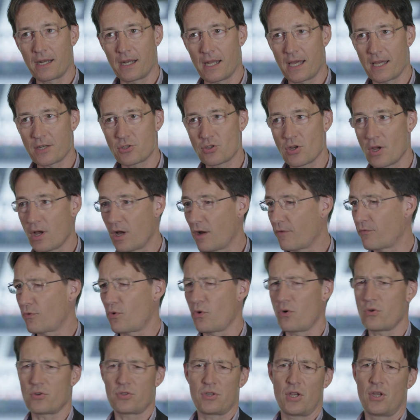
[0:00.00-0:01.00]
and large. Of
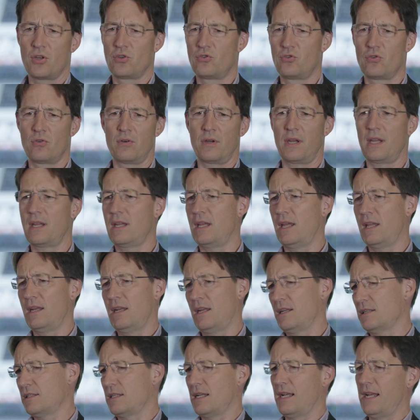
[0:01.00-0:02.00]
course, during an
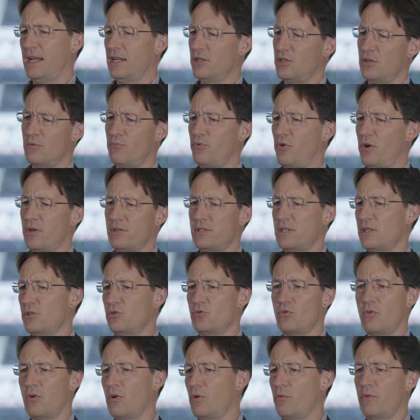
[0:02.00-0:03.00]
installation
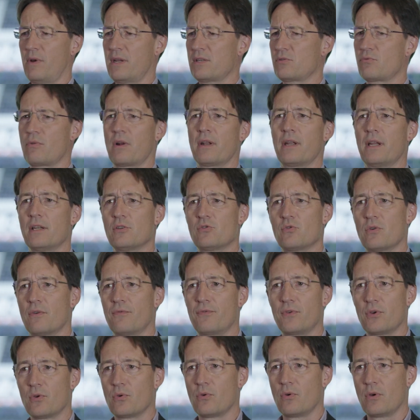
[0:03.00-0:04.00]
process you always run into a
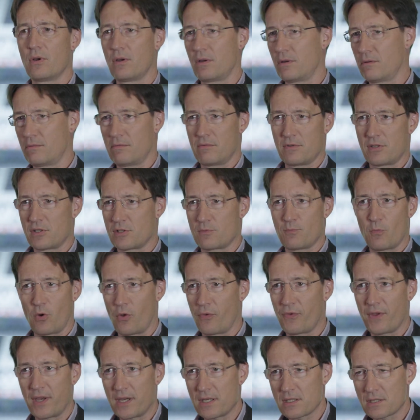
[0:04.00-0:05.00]
few
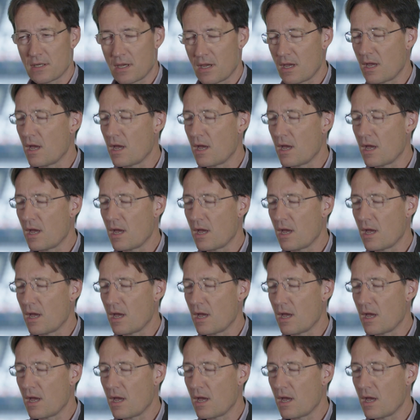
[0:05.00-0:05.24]
small things,